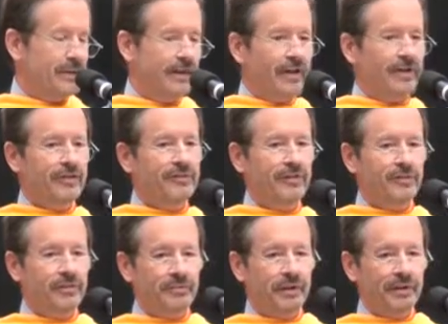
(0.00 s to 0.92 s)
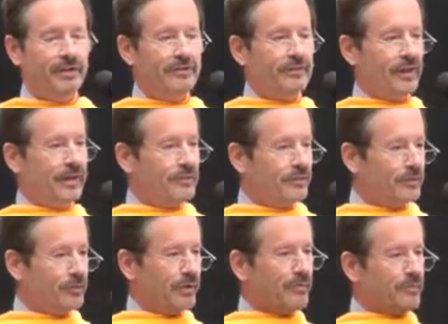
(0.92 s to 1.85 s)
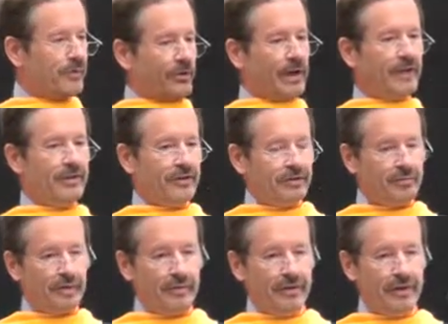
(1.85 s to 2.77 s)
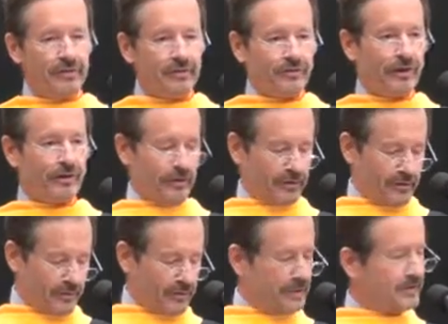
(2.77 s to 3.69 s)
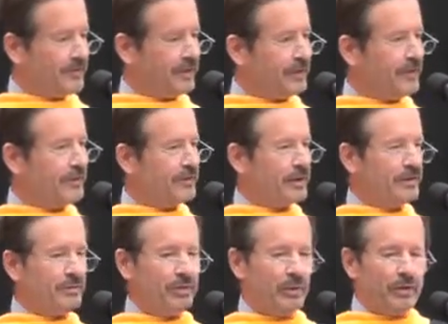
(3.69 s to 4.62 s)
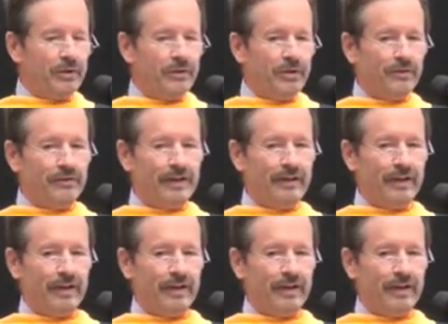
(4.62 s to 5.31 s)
Now, any self-respecting scientist would throw out the experiment and start all over, but Fleming said, I wonder what was in